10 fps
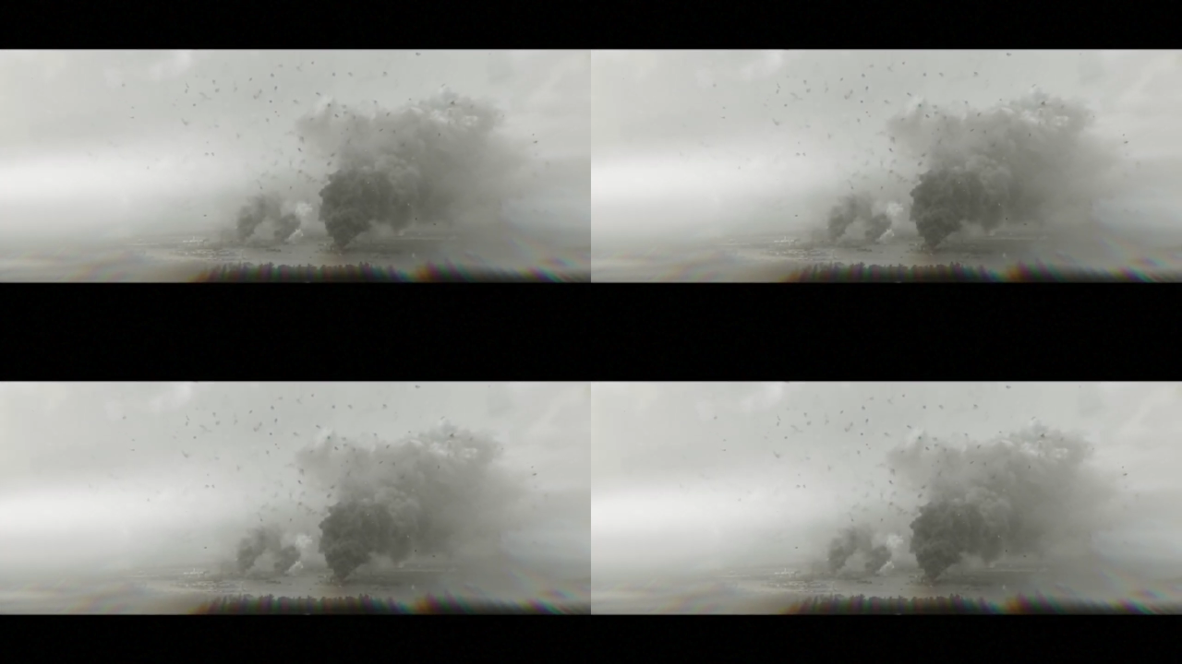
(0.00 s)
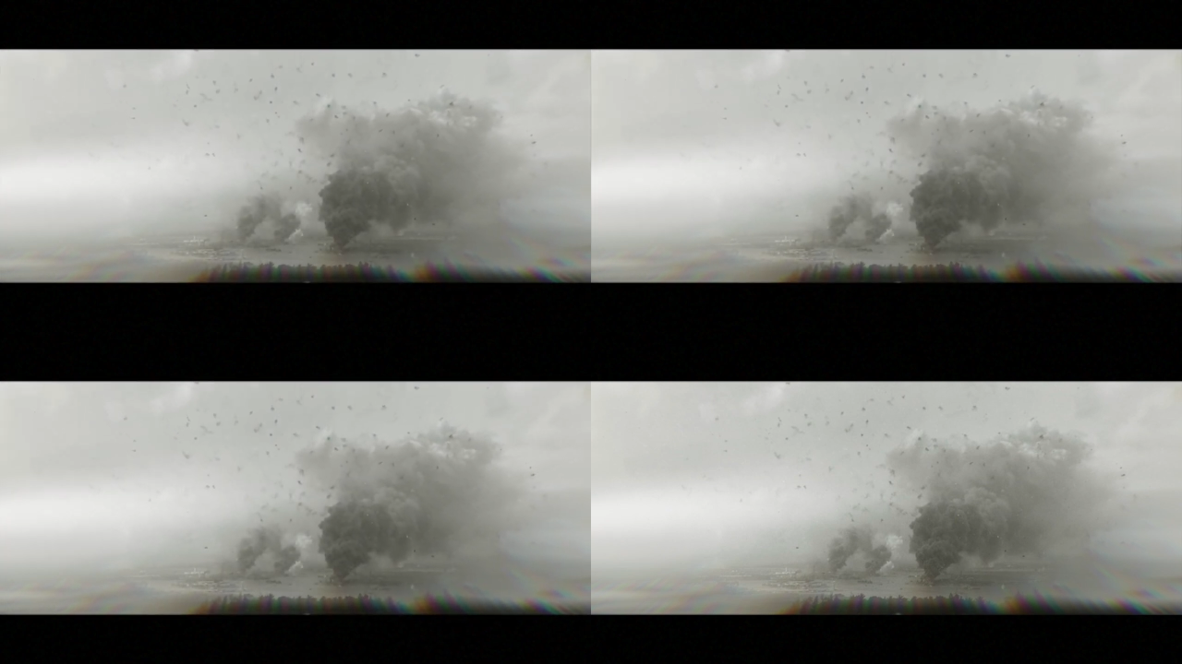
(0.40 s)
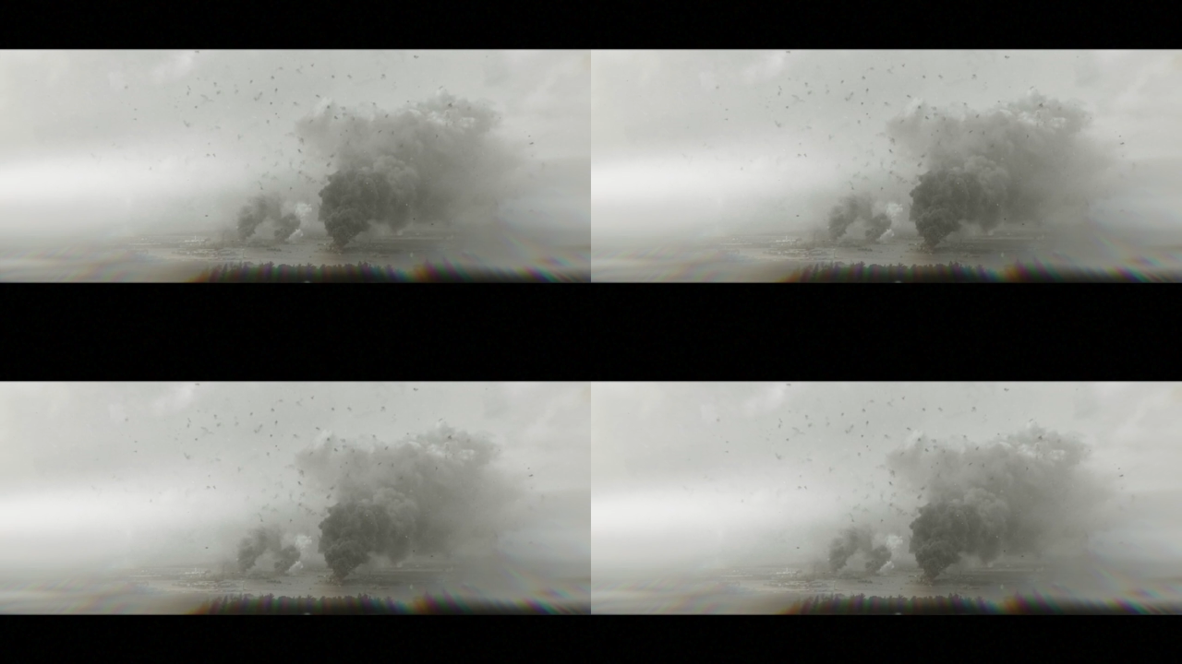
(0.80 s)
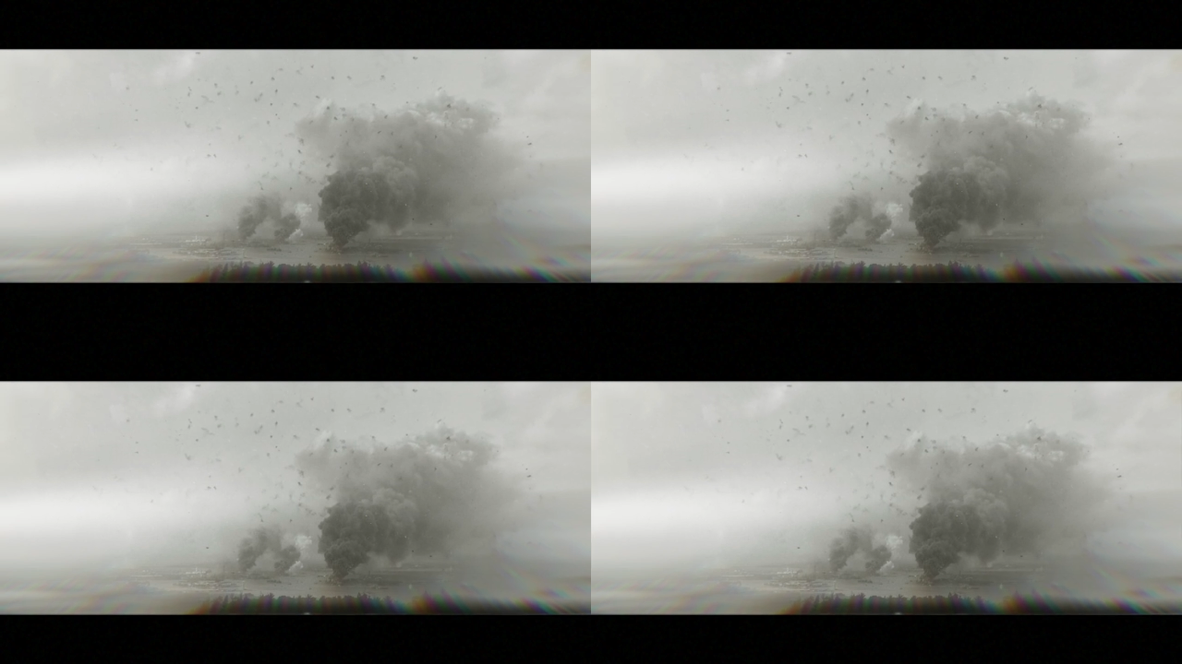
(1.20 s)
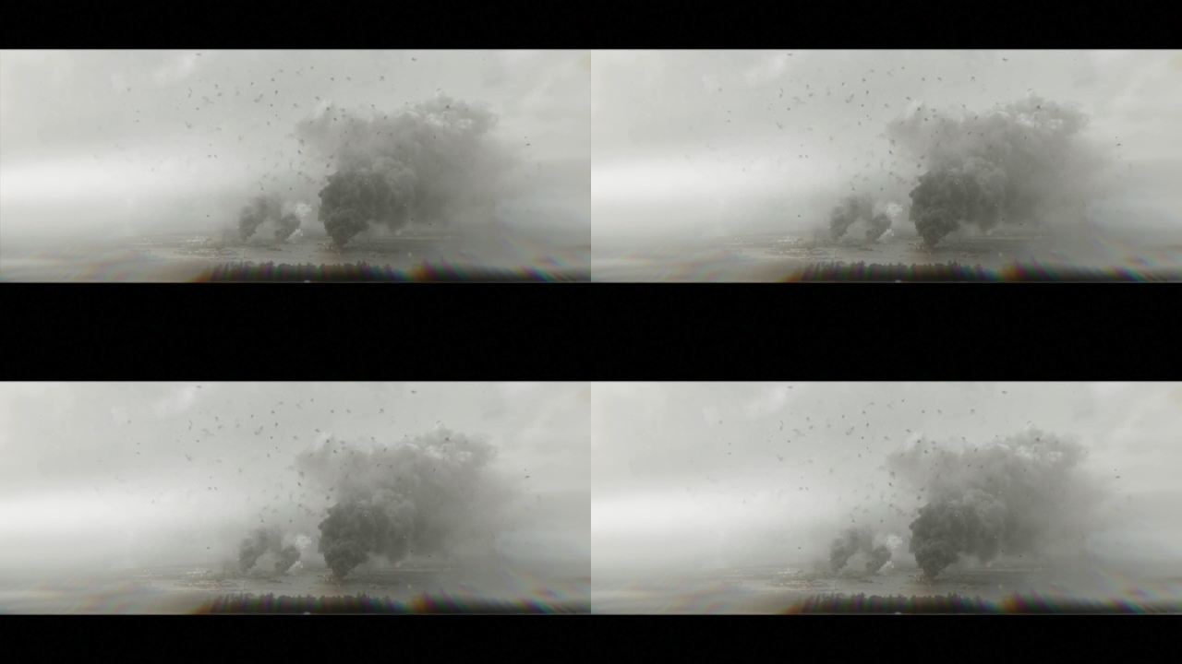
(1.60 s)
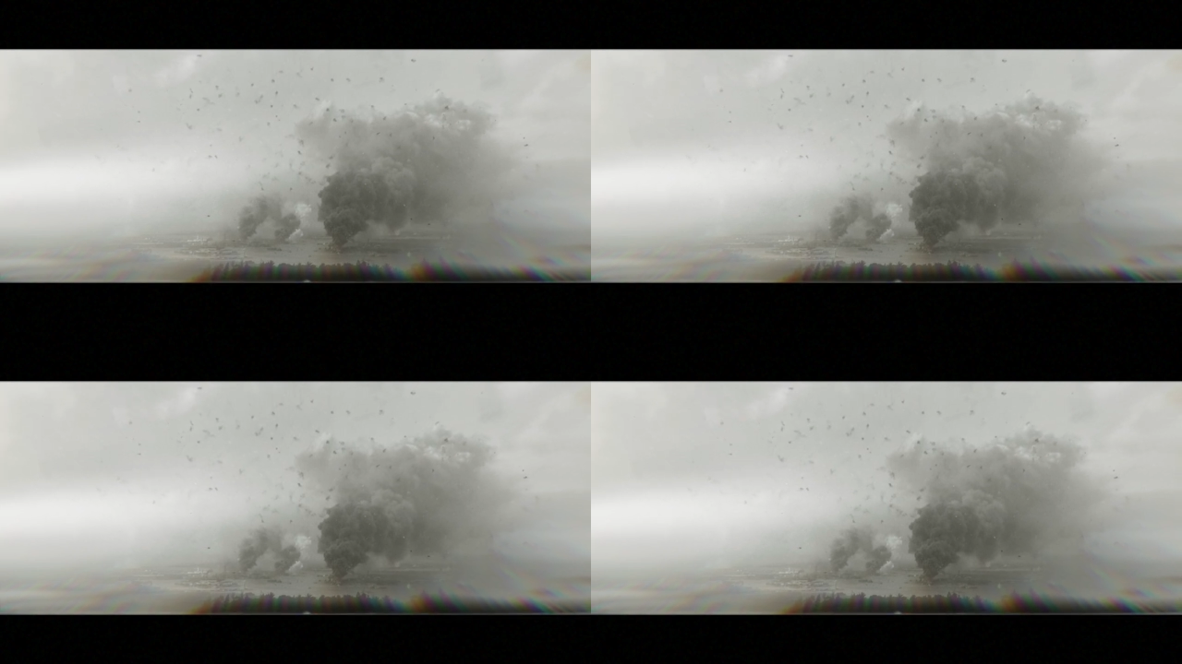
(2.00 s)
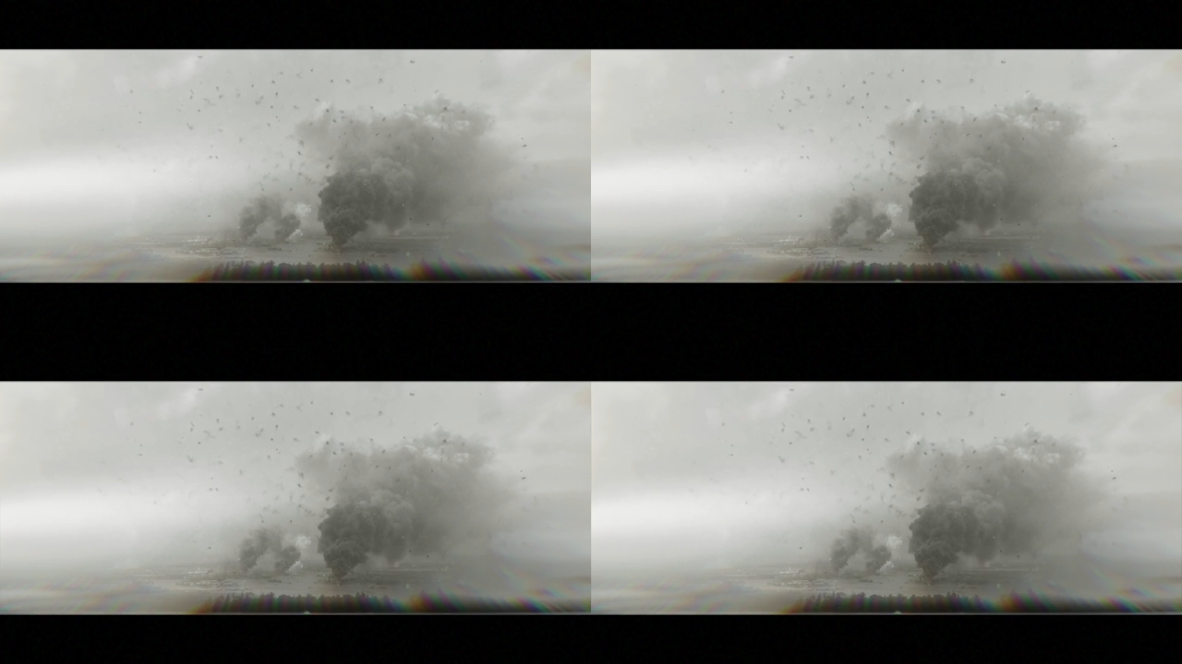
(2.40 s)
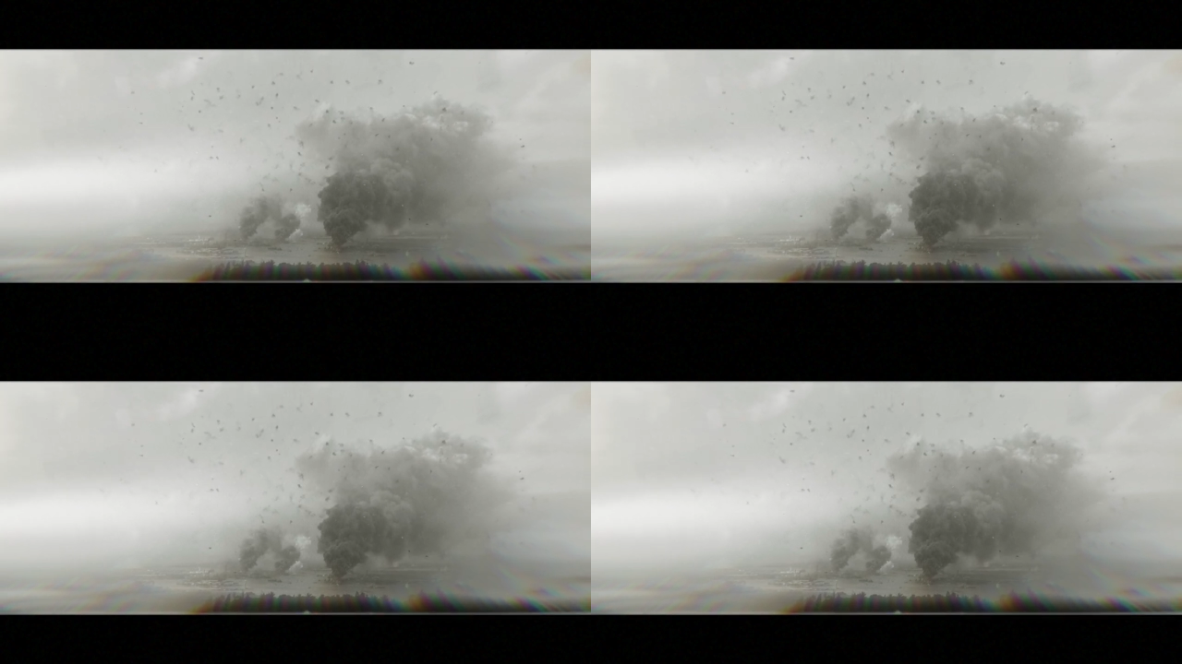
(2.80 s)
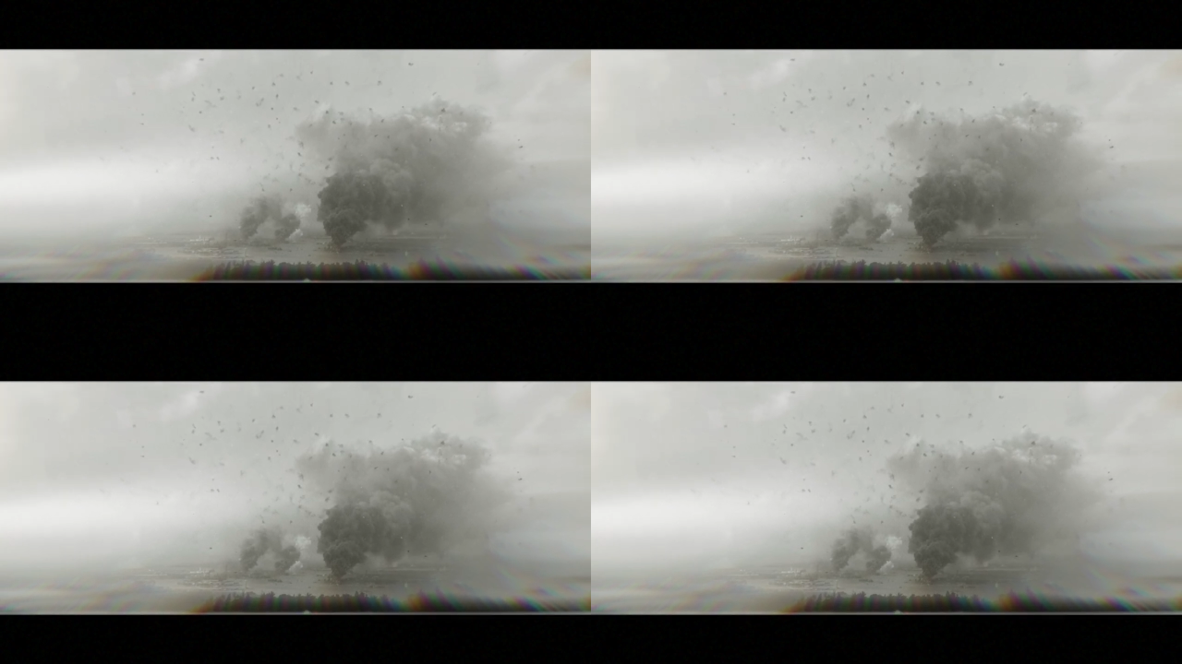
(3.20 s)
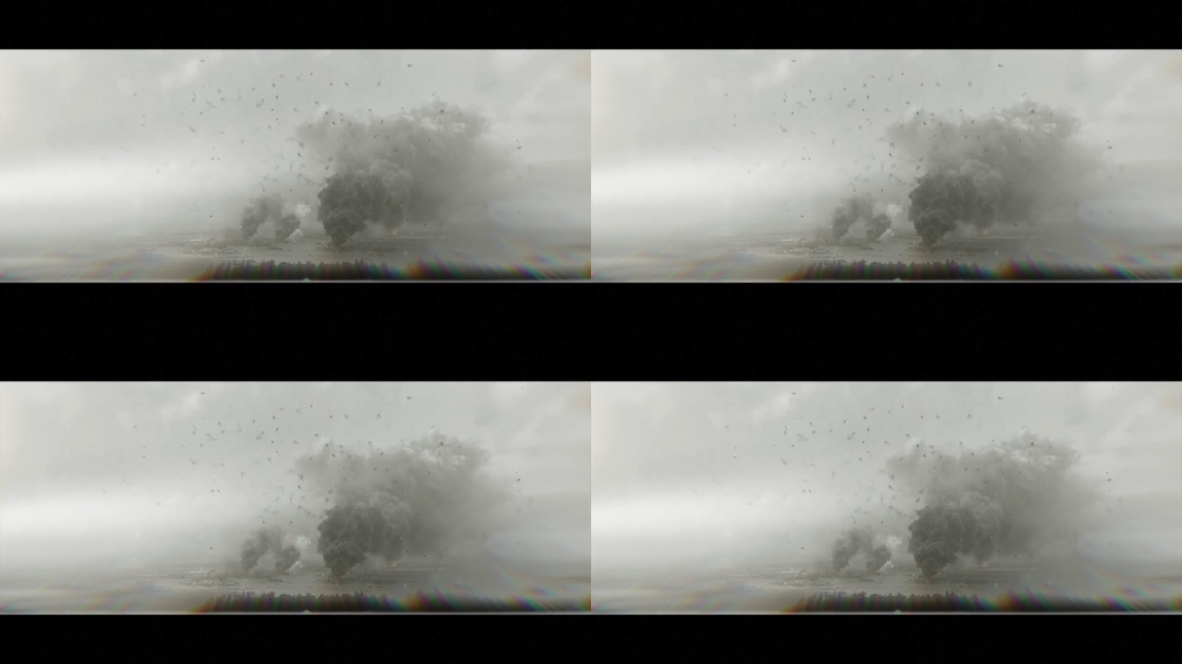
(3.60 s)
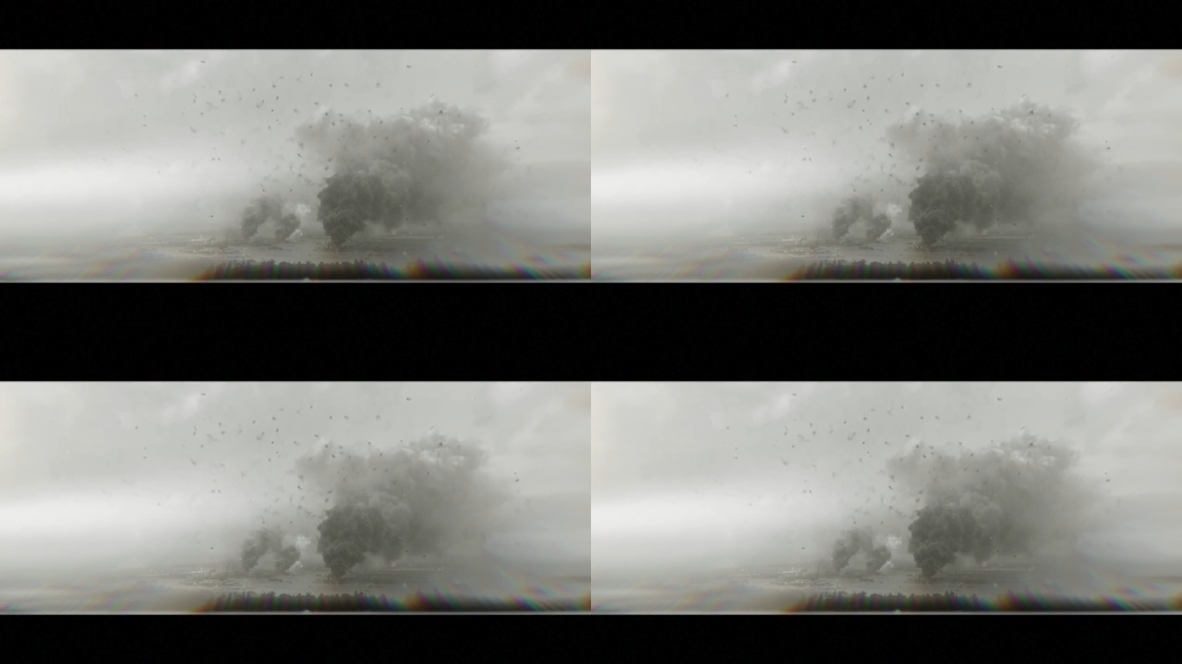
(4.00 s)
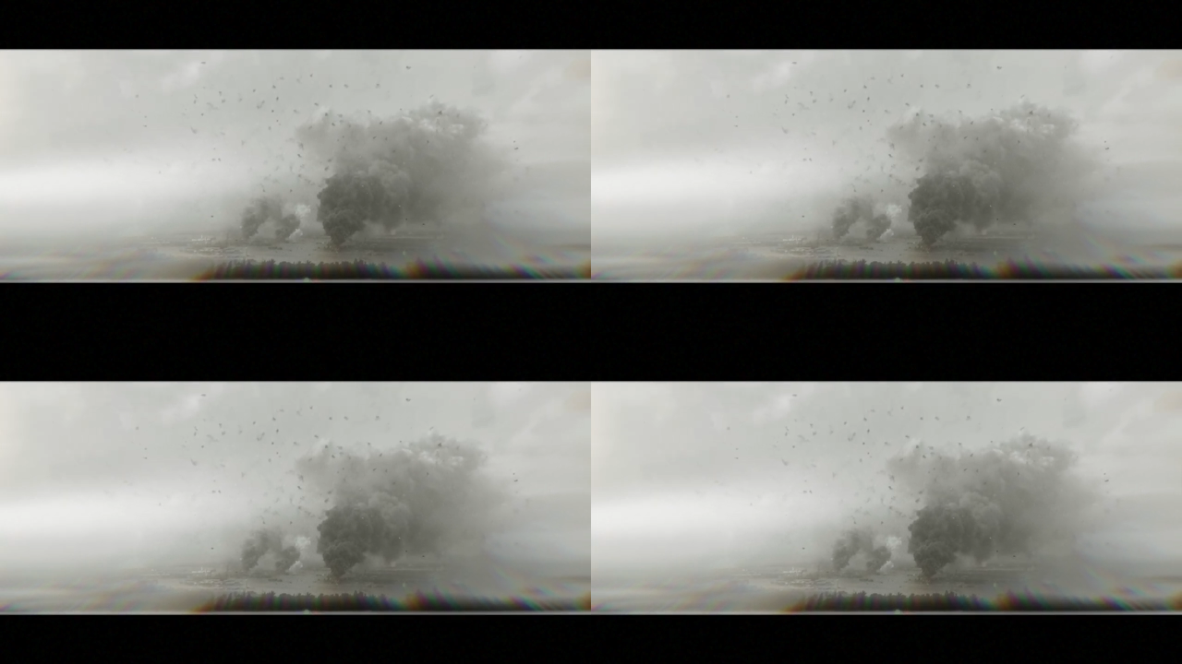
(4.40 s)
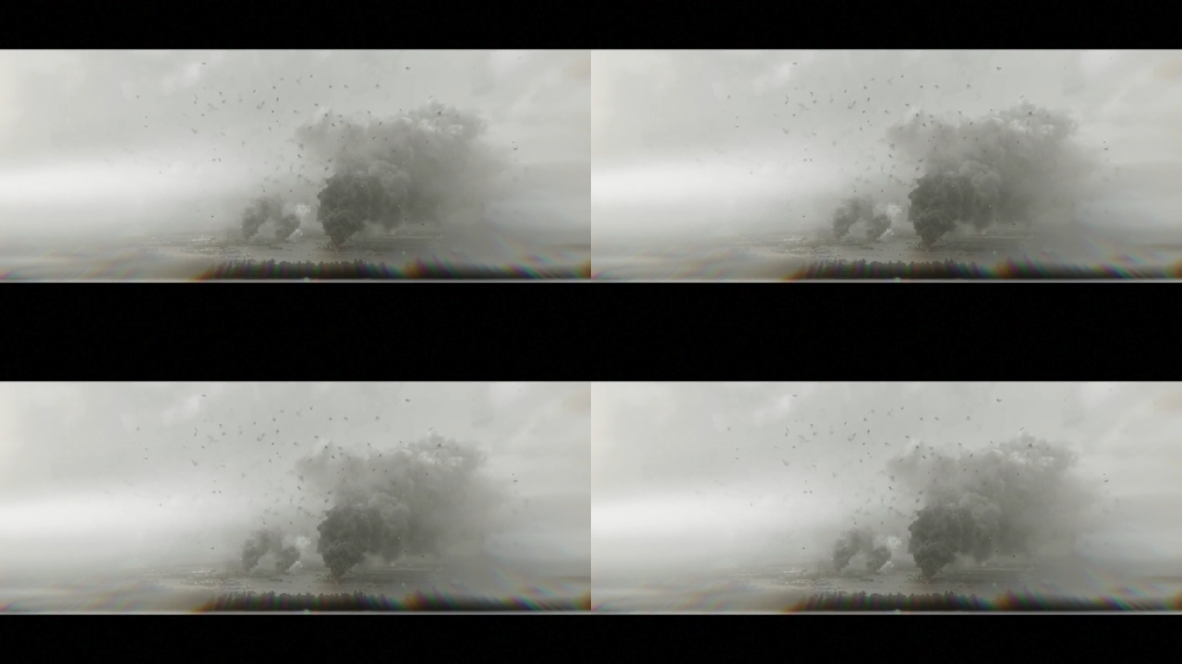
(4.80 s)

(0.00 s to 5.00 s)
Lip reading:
No face is visible, so there are no lips to read.